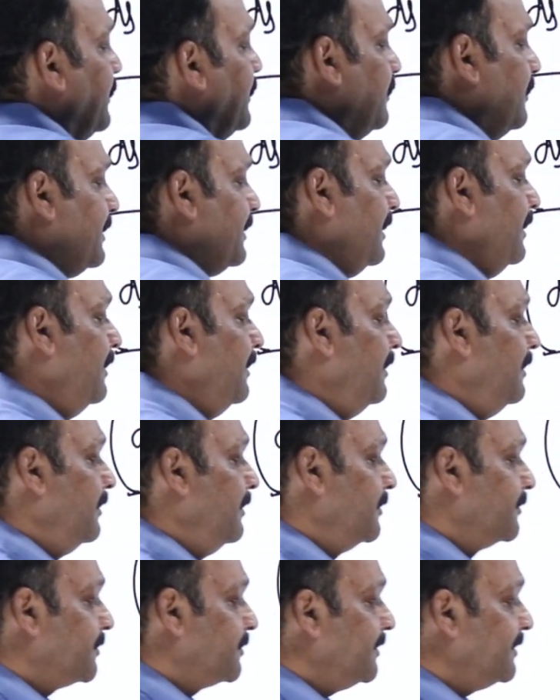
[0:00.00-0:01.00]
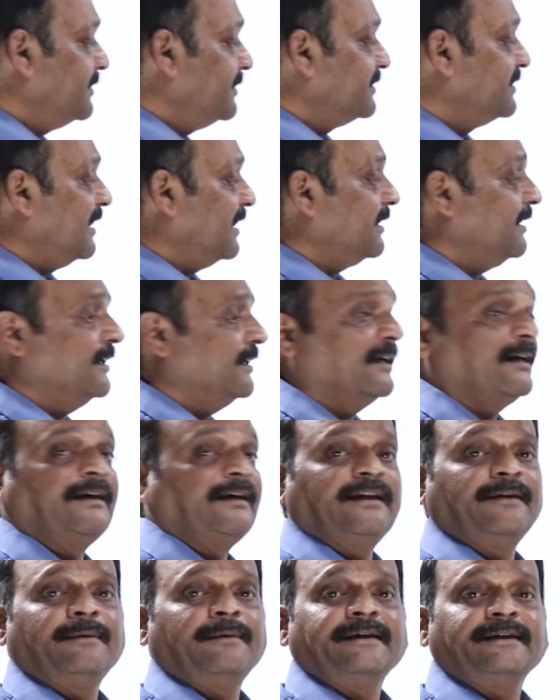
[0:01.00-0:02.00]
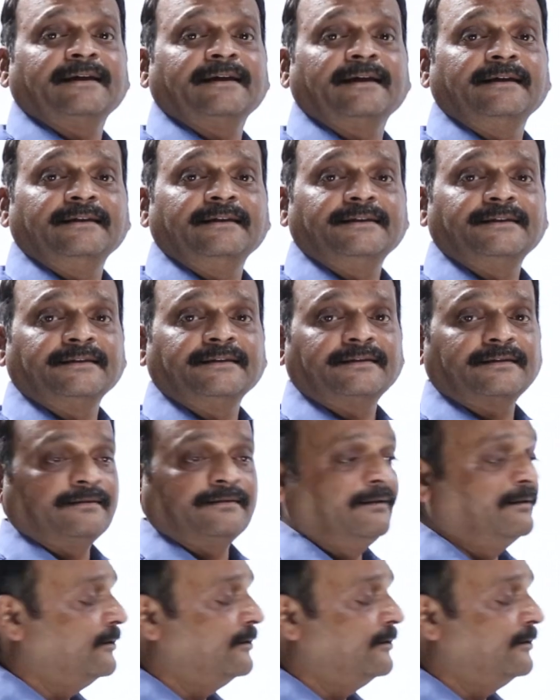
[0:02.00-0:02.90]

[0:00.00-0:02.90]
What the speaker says: Okay, so it is done under adiabatic conditions.